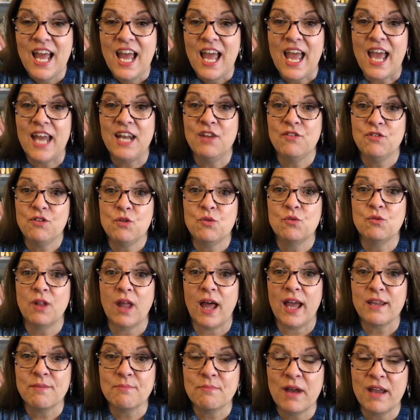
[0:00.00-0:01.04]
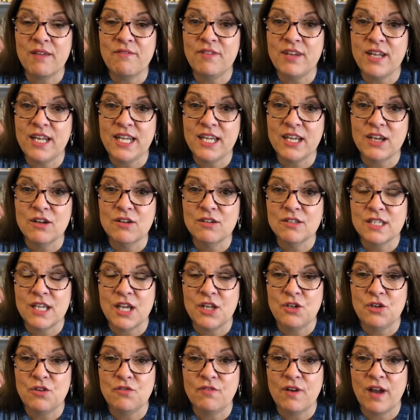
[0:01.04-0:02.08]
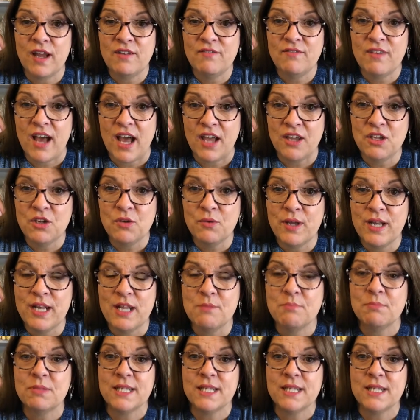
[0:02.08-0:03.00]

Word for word: And if you like my videos and you find value in it,